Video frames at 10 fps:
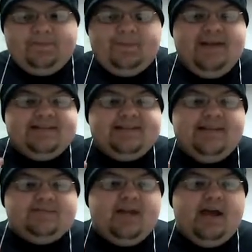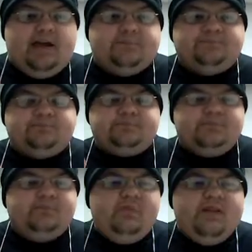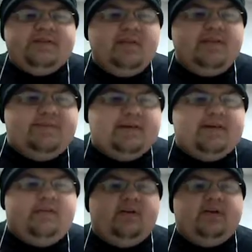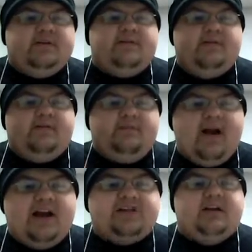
to me, it seems like it's going to be something different and something fresh.